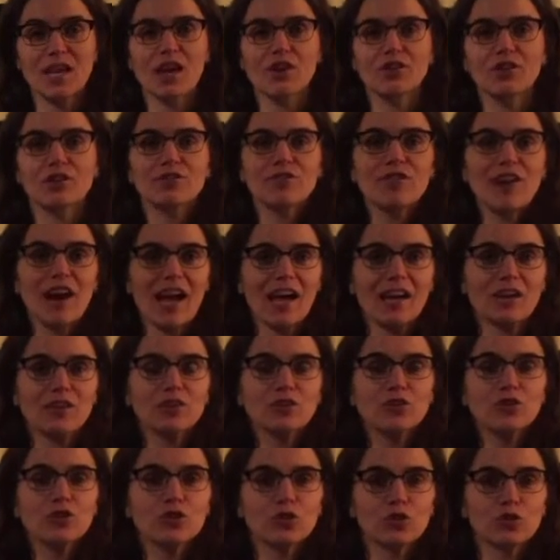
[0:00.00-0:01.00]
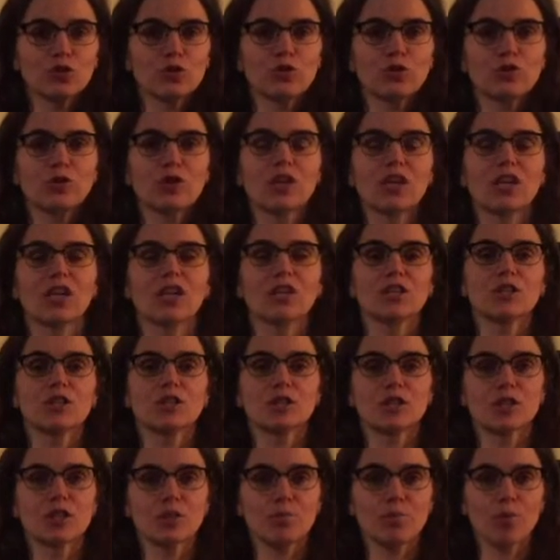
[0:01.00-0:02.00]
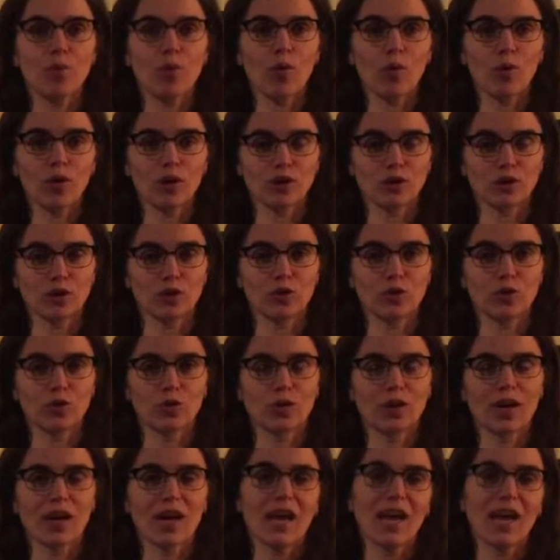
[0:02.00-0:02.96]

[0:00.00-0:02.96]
are around you to support you